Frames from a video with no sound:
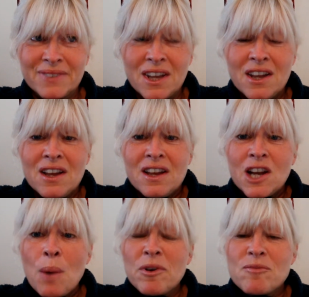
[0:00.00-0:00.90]
A
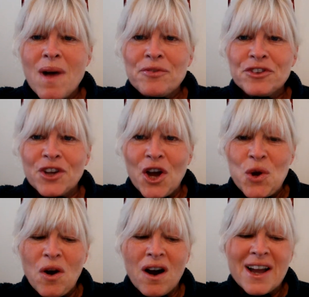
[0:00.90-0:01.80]
couple of months
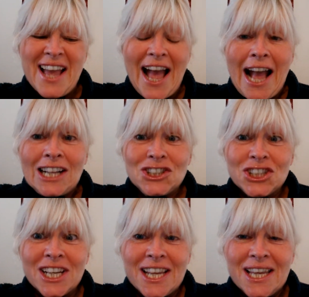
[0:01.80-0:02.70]
ago I
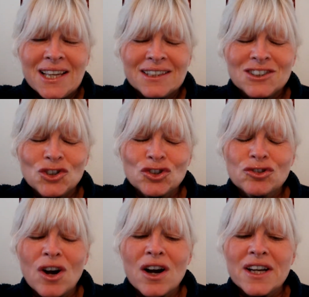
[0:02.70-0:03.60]
actually
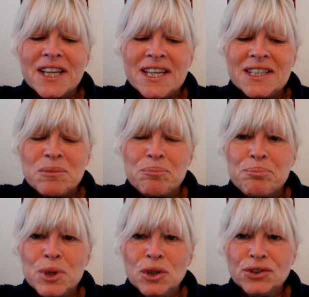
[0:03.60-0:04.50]
tried
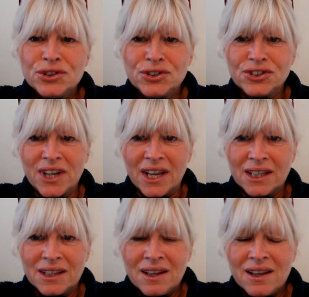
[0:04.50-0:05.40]

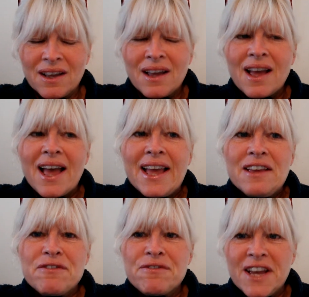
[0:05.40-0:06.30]
boosting
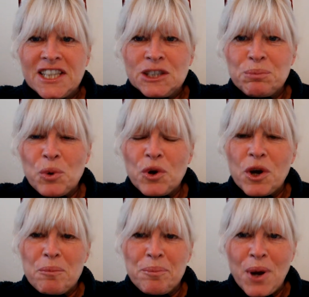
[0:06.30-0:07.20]
a
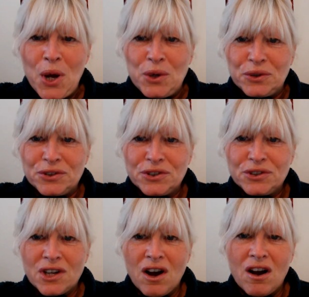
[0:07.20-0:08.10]
Facebook
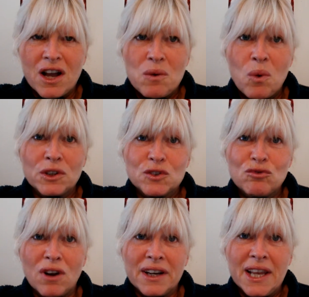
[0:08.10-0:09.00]
post. I was
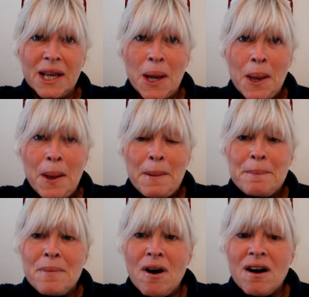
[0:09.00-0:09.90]
running
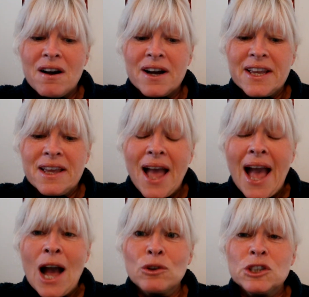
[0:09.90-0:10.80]
my
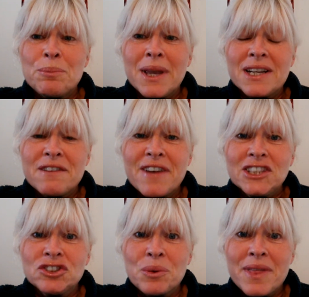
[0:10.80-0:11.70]
How to Be an
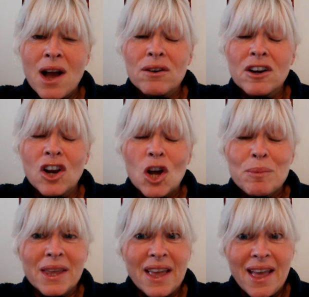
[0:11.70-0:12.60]
Adventurer Without
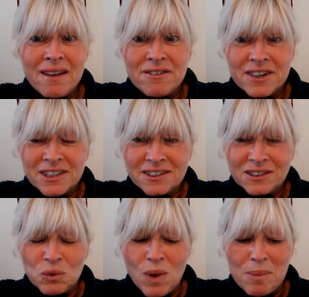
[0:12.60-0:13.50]
Climbing
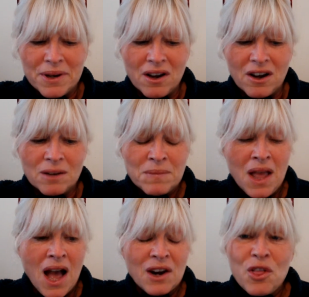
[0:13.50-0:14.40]
Everest webinar,
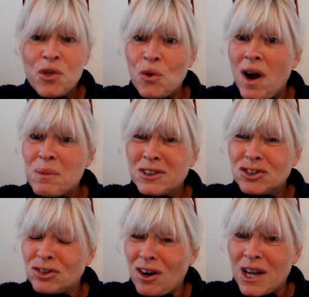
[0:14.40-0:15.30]
and I thought I would
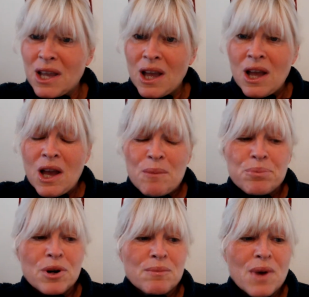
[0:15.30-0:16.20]
try
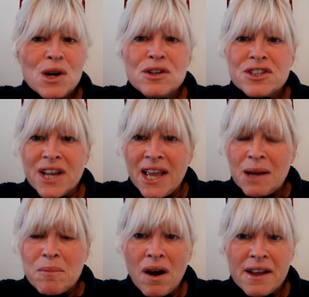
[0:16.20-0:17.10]

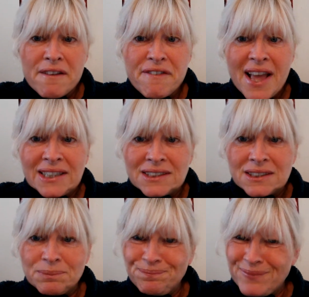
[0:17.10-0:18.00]
promoting my
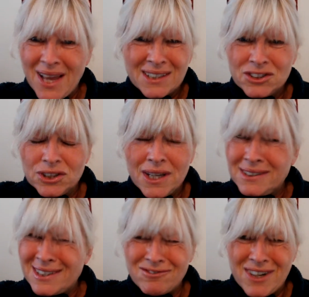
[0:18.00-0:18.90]
event, and
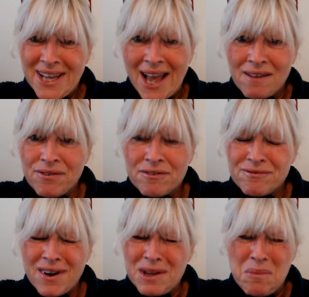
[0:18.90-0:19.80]
it didn't really have
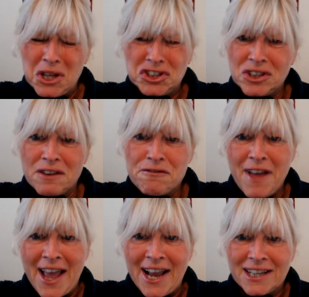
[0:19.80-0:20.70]
very much
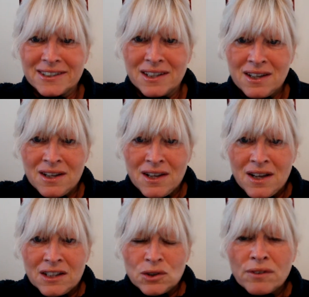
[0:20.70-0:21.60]
effect.
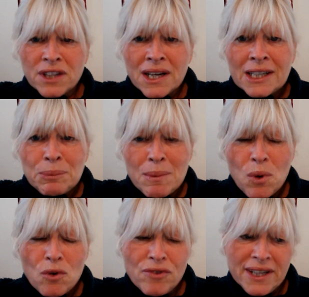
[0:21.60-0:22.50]
So I've done a little bit
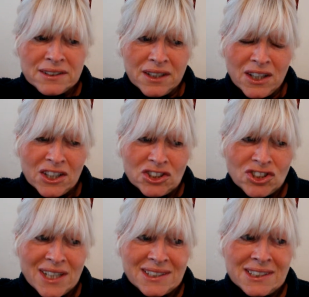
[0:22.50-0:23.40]
more research,
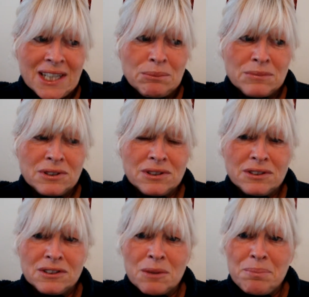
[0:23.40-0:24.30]
and it seems
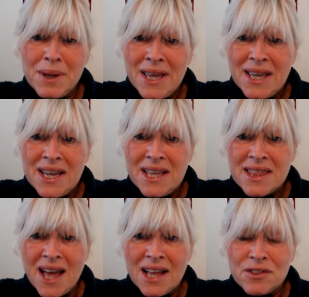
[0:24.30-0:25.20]
to be
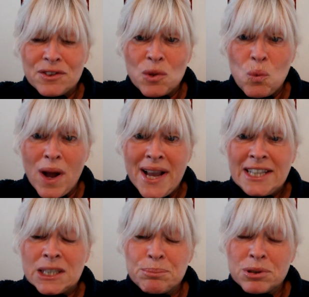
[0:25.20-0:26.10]
that the way
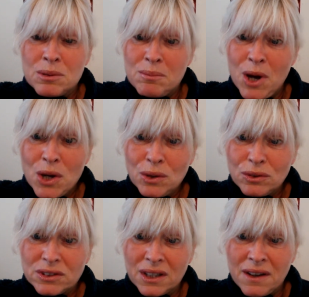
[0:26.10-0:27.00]
to
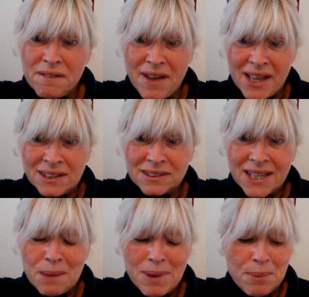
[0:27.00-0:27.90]
promote an event, to
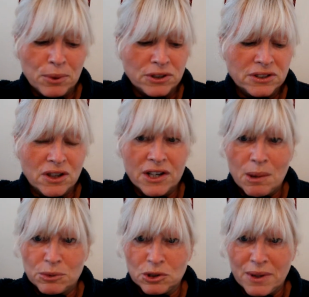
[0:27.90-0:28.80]
get people to sign
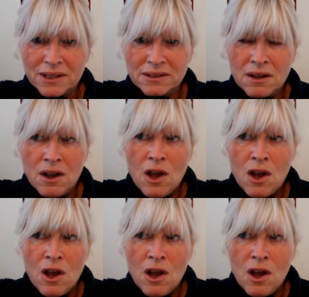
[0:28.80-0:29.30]
up to it,